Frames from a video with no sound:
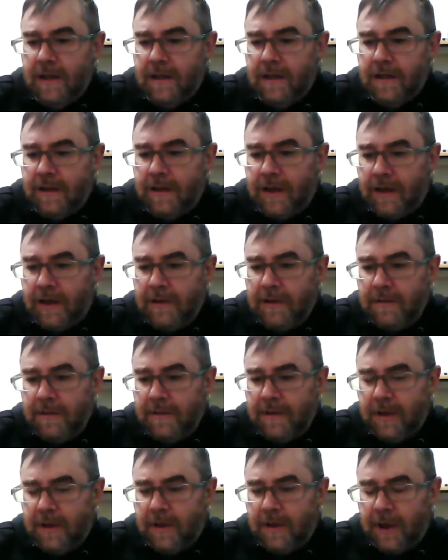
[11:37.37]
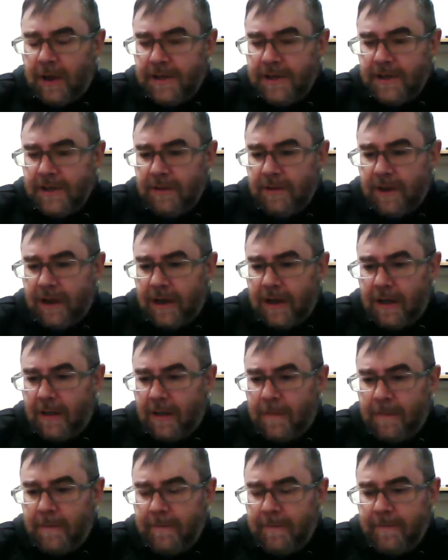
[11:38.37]
they're going
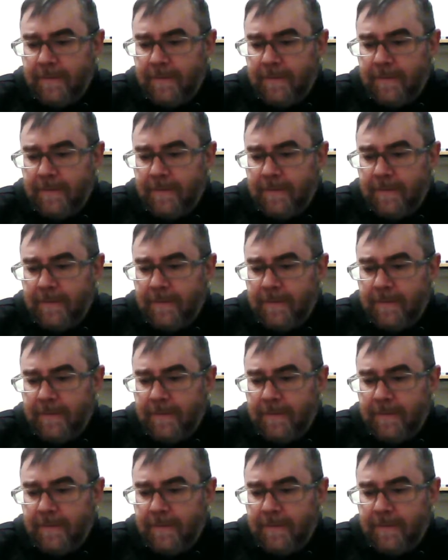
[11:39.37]
to